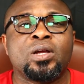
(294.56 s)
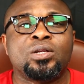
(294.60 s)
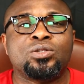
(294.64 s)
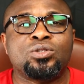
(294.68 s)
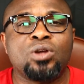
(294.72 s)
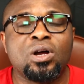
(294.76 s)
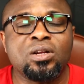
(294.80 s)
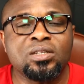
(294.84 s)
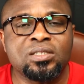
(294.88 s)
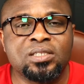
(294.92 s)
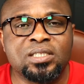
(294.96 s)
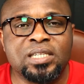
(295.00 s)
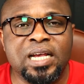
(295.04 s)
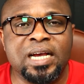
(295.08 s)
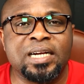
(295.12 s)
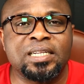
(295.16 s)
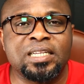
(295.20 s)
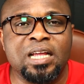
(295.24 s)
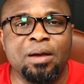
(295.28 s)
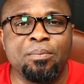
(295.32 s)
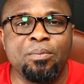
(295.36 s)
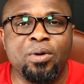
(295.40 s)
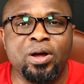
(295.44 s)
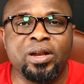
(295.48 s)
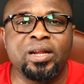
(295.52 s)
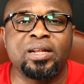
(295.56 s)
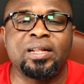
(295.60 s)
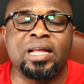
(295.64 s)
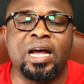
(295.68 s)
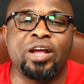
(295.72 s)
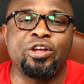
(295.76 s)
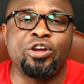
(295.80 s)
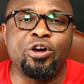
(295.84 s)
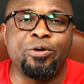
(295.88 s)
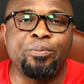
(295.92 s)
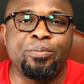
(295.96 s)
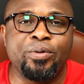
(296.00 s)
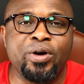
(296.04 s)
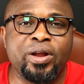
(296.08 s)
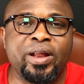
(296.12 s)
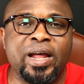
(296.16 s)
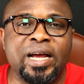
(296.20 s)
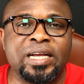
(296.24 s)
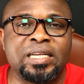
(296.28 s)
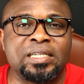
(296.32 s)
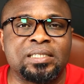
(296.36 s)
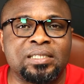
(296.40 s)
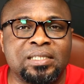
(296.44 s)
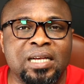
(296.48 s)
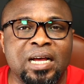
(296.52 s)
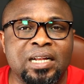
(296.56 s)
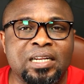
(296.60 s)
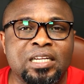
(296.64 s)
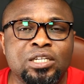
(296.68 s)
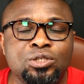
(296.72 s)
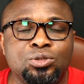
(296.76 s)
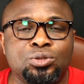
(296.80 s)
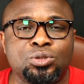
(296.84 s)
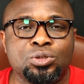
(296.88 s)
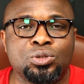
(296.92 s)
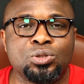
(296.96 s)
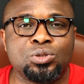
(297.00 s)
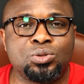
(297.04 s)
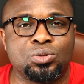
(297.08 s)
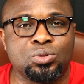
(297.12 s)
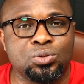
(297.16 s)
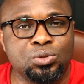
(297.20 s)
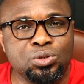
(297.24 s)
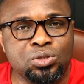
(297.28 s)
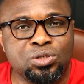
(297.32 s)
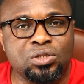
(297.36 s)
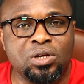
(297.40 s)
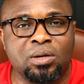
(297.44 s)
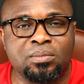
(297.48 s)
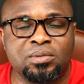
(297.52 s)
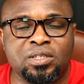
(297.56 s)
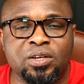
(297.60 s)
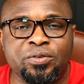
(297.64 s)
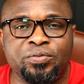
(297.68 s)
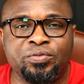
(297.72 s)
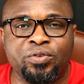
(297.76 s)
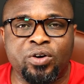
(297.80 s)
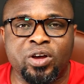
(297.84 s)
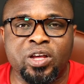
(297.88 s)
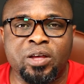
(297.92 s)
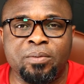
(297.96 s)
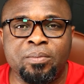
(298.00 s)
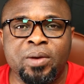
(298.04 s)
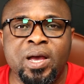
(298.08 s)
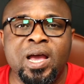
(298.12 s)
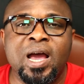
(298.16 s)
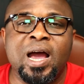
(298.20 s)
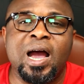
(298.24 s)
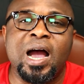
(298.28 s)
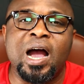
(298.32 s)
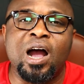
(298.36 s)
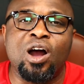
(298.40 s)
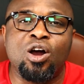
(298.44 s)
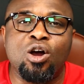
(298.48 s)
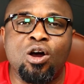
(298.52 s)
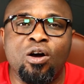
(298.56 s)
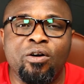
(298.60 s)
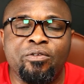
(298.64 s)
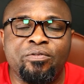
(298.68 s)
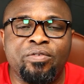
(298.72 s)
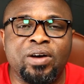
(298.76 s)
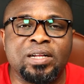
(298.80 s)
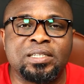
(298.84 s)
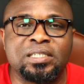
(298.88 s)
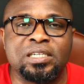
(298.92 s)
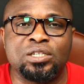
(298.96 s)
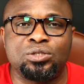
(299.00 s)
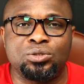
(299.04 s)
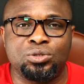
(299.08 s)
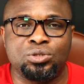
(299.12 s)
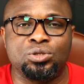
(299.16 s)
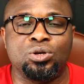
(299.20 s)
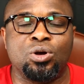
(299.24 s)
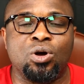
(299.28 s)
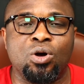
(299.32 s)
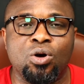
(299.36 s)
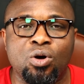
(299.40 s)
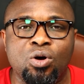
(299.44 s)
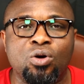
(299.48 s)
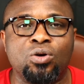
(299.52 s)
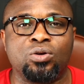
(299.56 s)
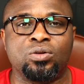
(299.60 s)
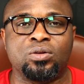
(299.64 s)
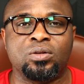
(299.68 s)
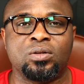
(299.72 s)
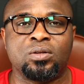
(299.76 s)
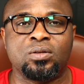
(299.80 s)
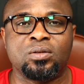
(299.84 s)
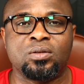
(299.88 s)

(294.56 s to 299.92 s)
Don't take the money that your brother is sending to you to do something for him and convert it to your own.